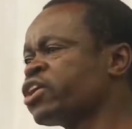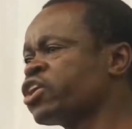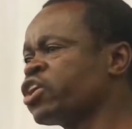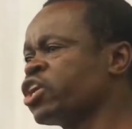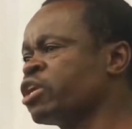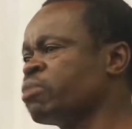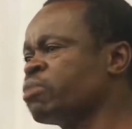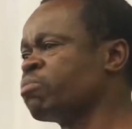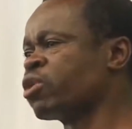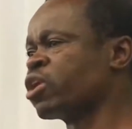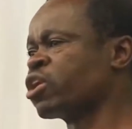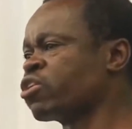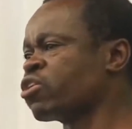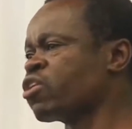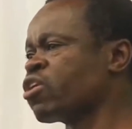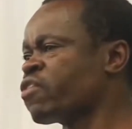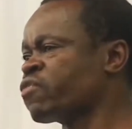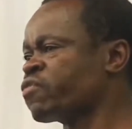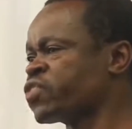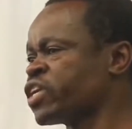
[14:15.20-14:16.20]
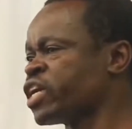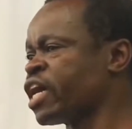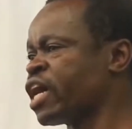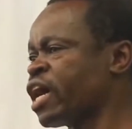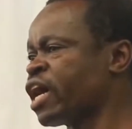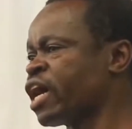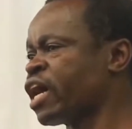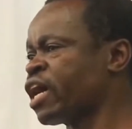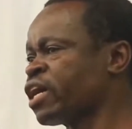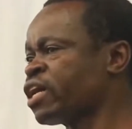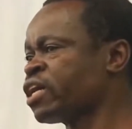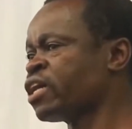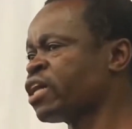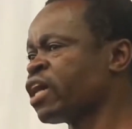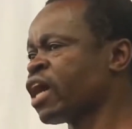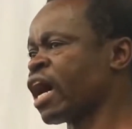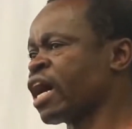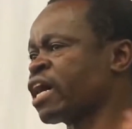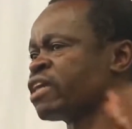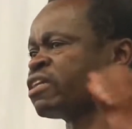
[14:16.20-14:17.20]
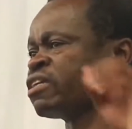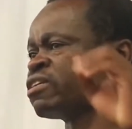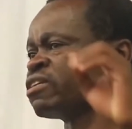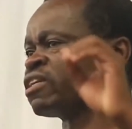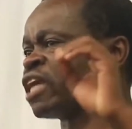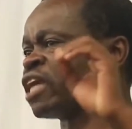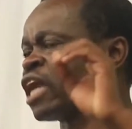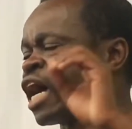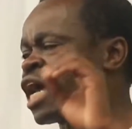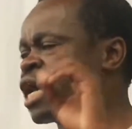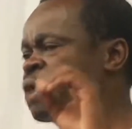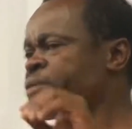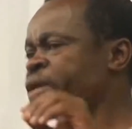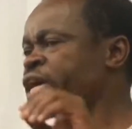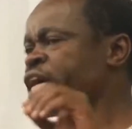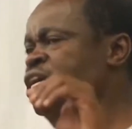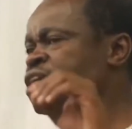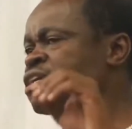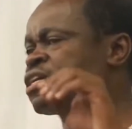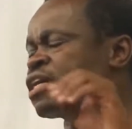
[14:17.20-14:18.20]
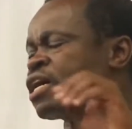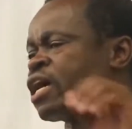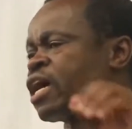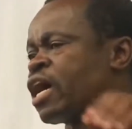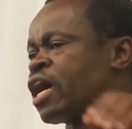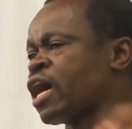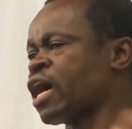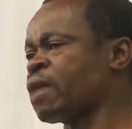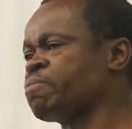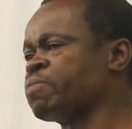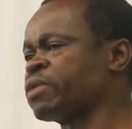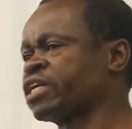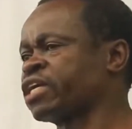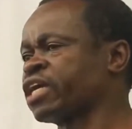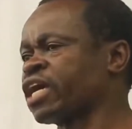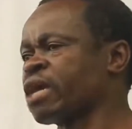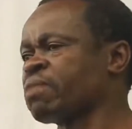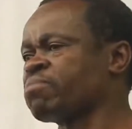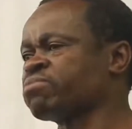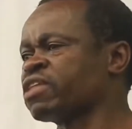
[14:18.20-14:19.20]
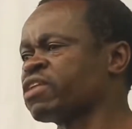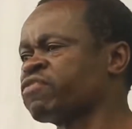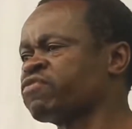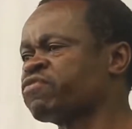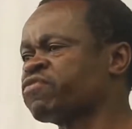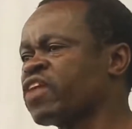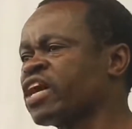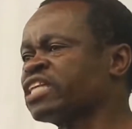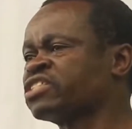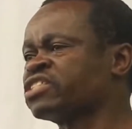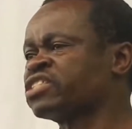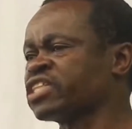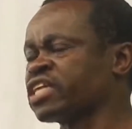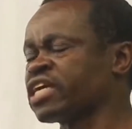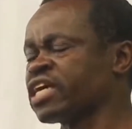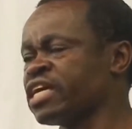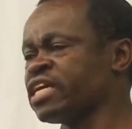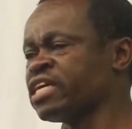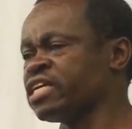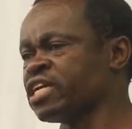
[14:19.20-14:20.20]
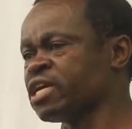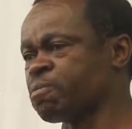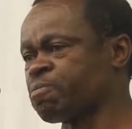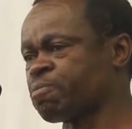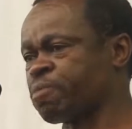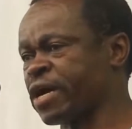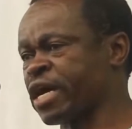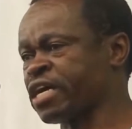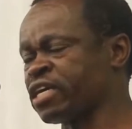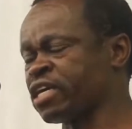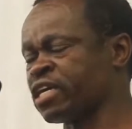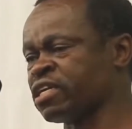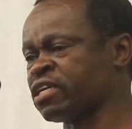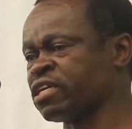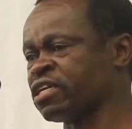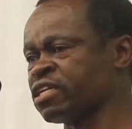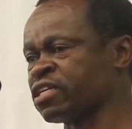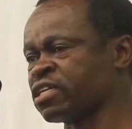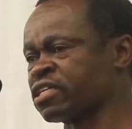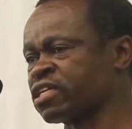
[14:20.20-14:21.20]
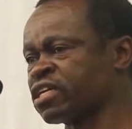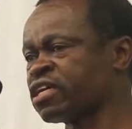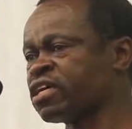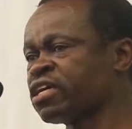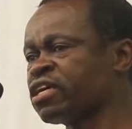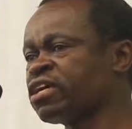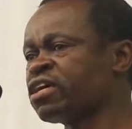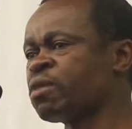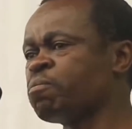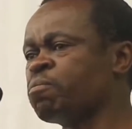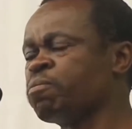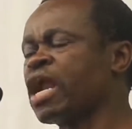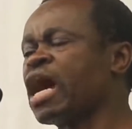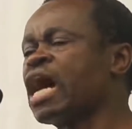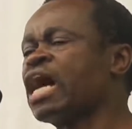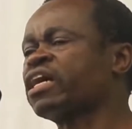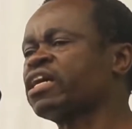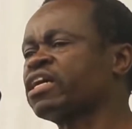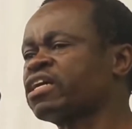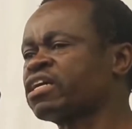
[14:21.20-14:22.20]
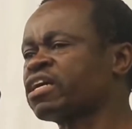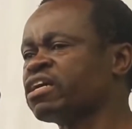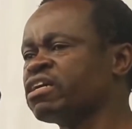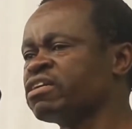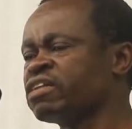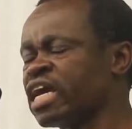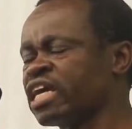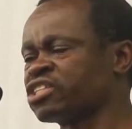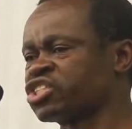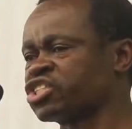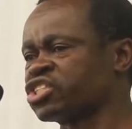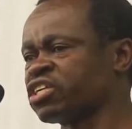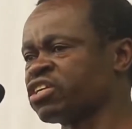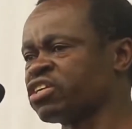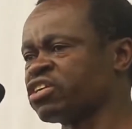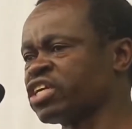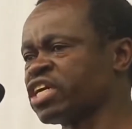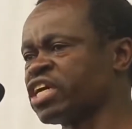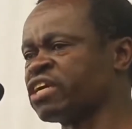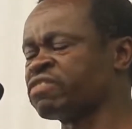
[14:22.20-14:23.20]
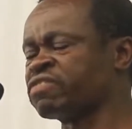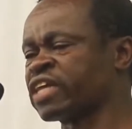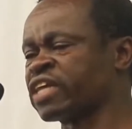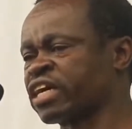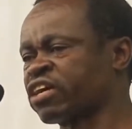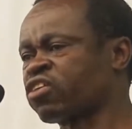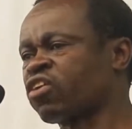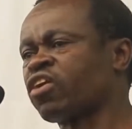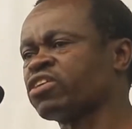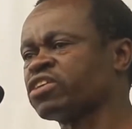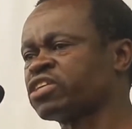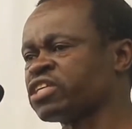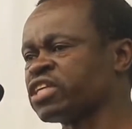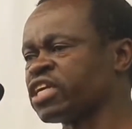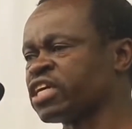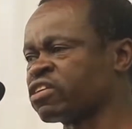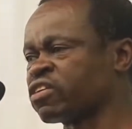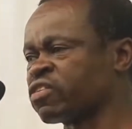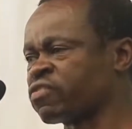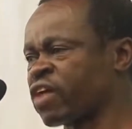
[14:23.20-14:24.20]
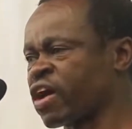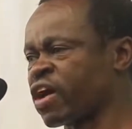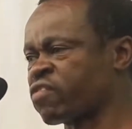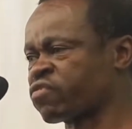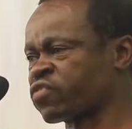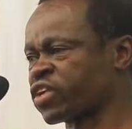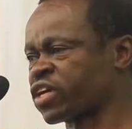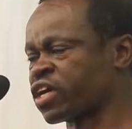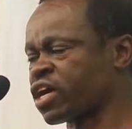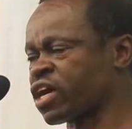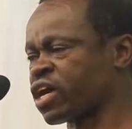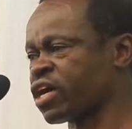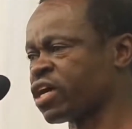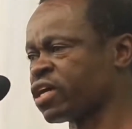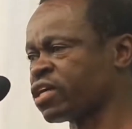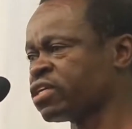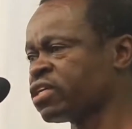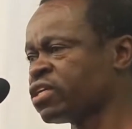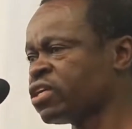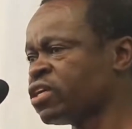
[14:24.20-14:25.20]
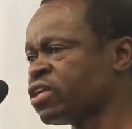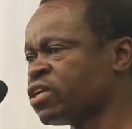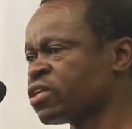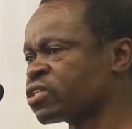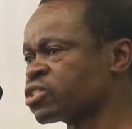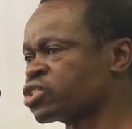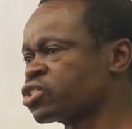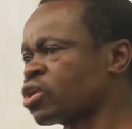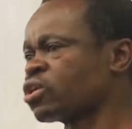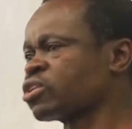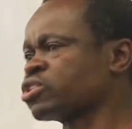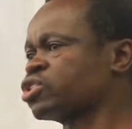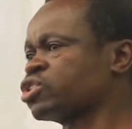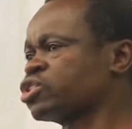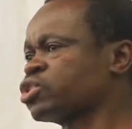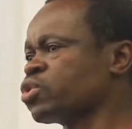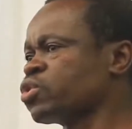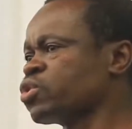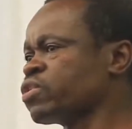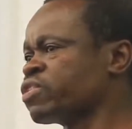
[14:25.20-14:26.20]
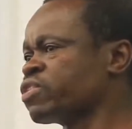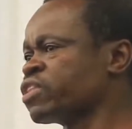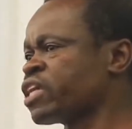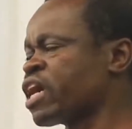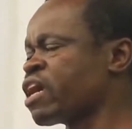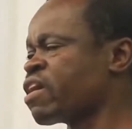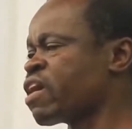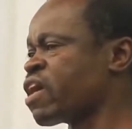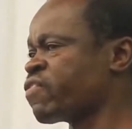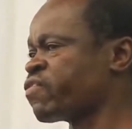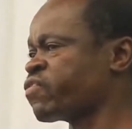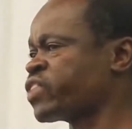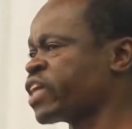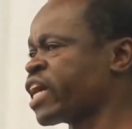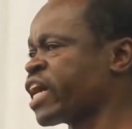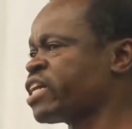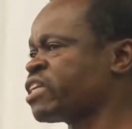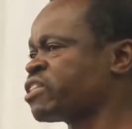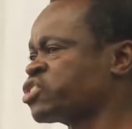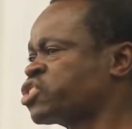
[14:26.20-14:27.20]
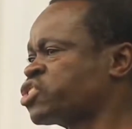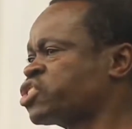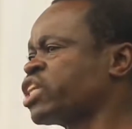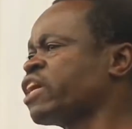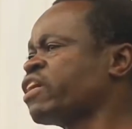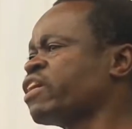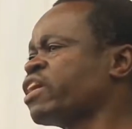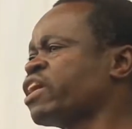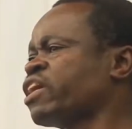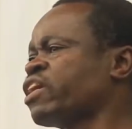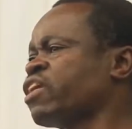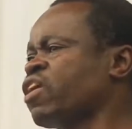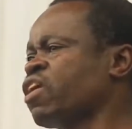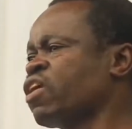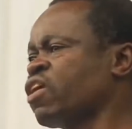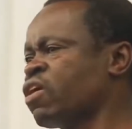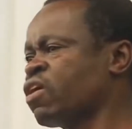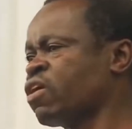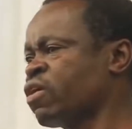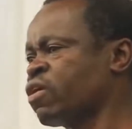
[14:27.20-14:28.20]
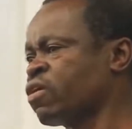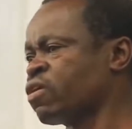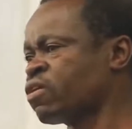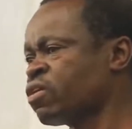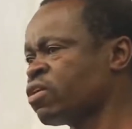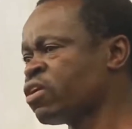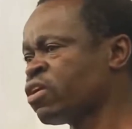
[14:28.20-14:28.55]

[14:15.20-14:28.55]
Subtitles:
in Monrovia, and Liberia became the first independent black nation in the continent of Africa. So soon thereafter in Sierra Leone,